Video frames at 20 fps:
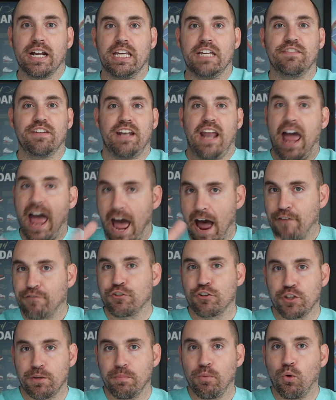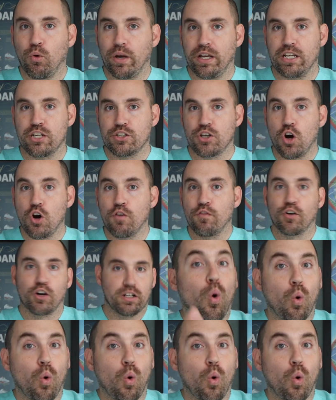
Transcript: even after the point is over,